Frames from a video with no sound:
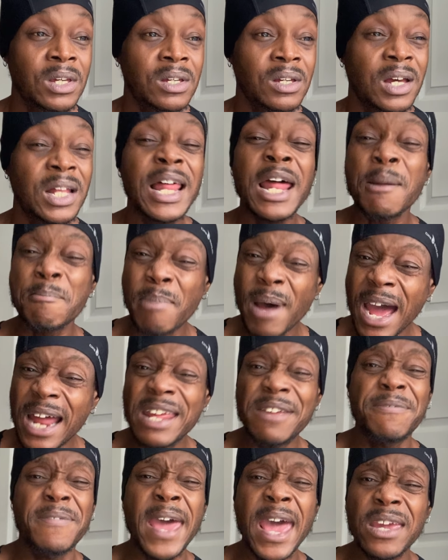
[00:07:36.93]
a lot of body
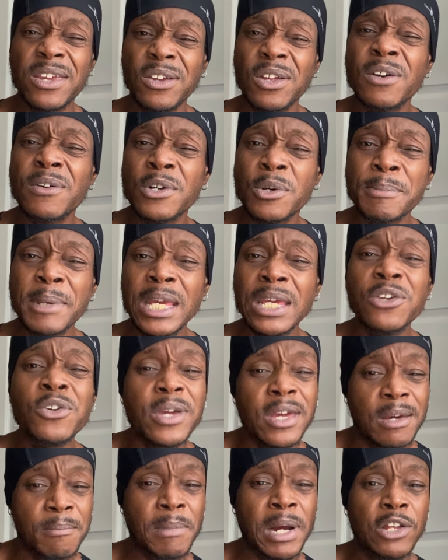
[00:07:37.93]
fat, you know what I mean? You
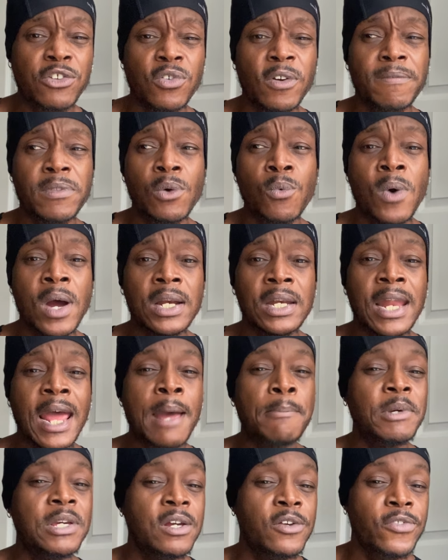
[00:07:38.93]
get my drift or whatnot,
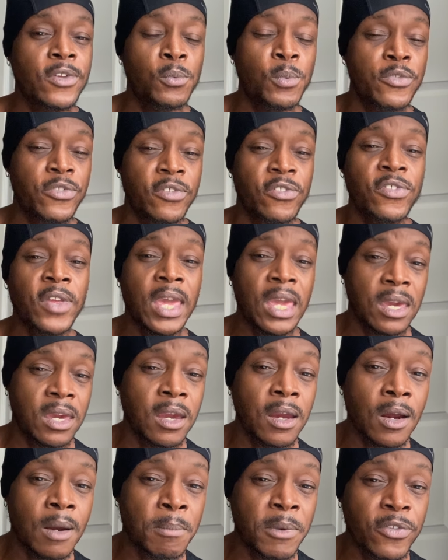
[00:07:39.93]
because I wasn't taking
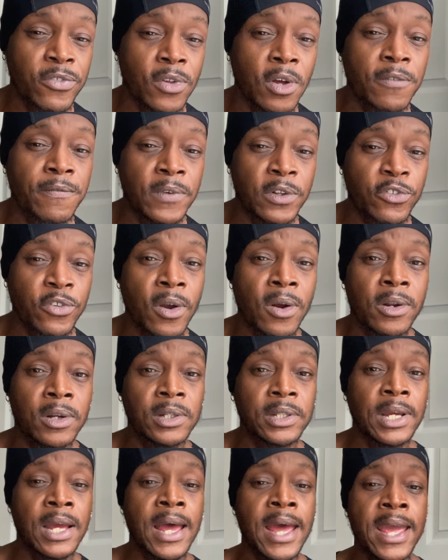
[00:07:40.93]
care of myself
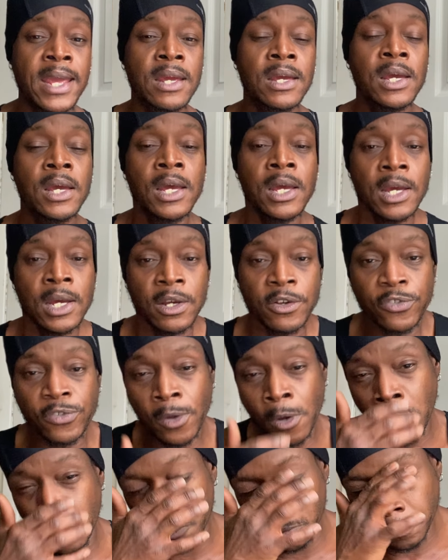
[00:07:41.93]
internally, all right?
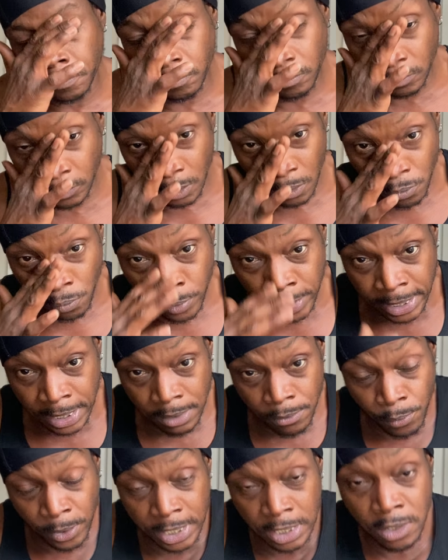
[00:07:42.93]
So when
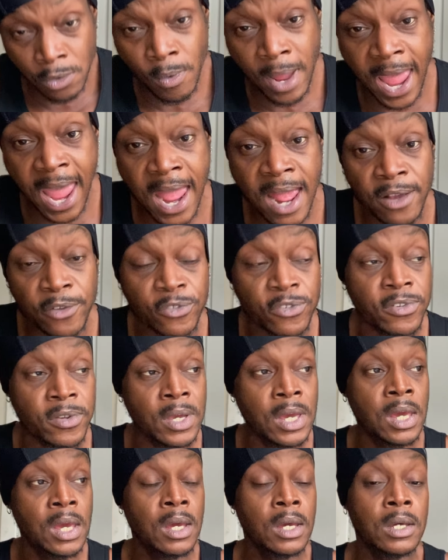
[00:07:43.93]
you ask
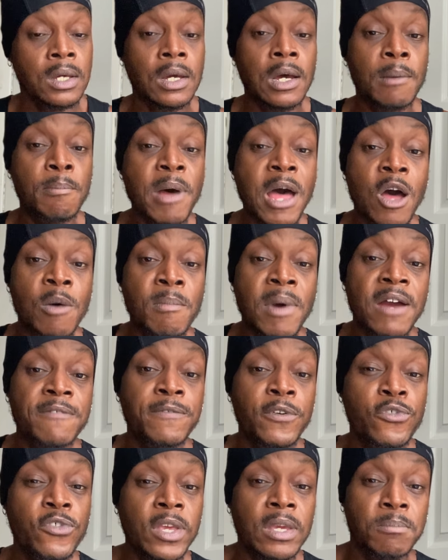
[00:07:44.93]
about my
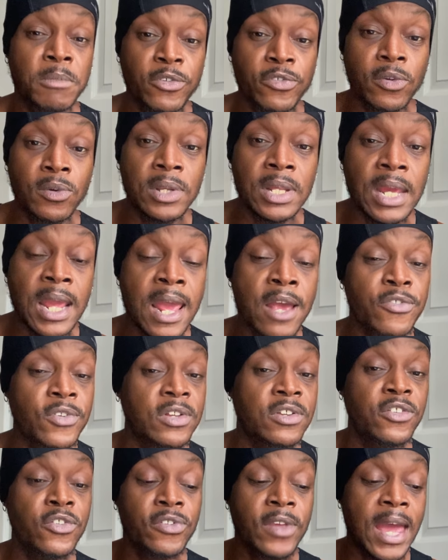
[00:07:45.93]
physique, Mr. Diaz, I
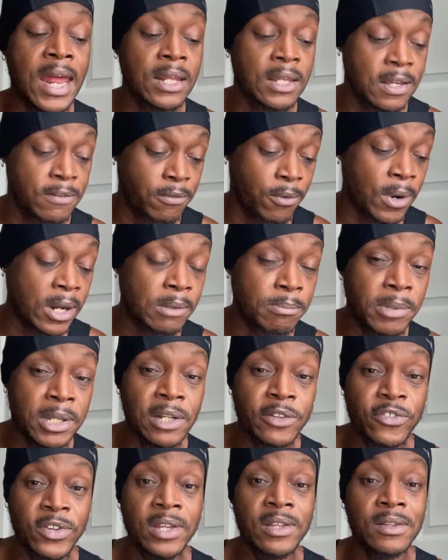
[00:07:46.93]
just got to give
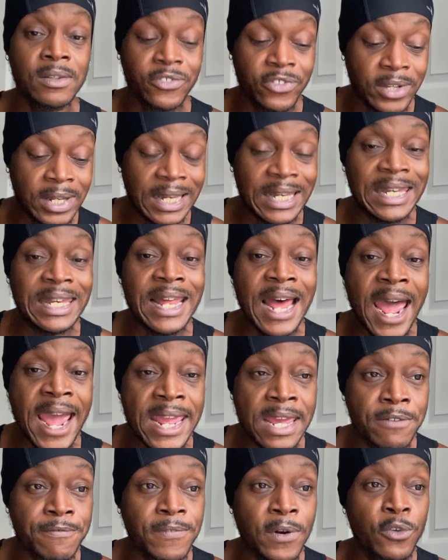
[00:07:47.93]
credibility to the
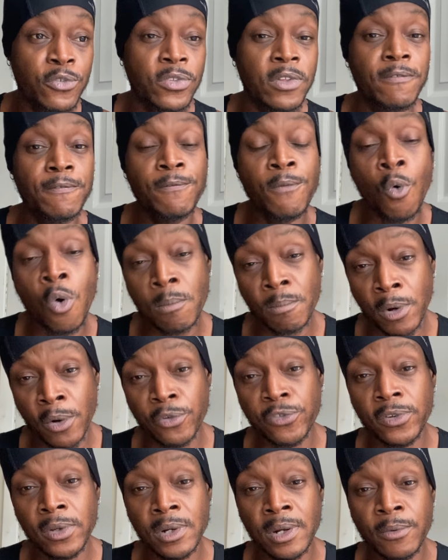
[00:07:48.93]
diet first and
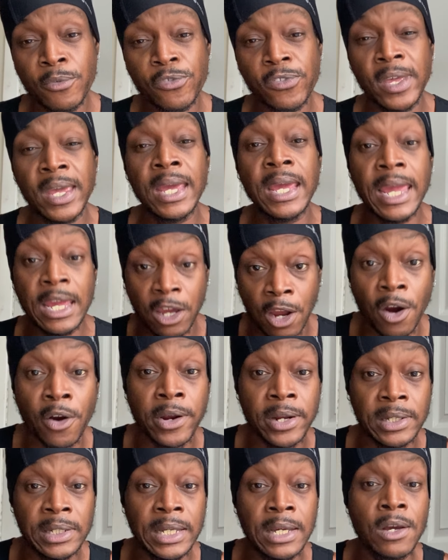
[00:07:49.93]
foremost, you know what I'm saying,
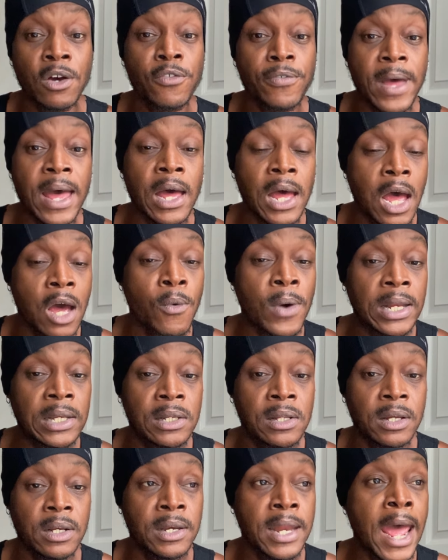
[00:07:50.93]
currently, of how I
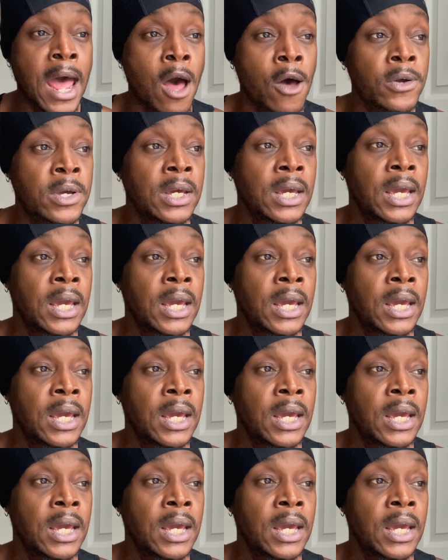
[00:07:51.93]
look now,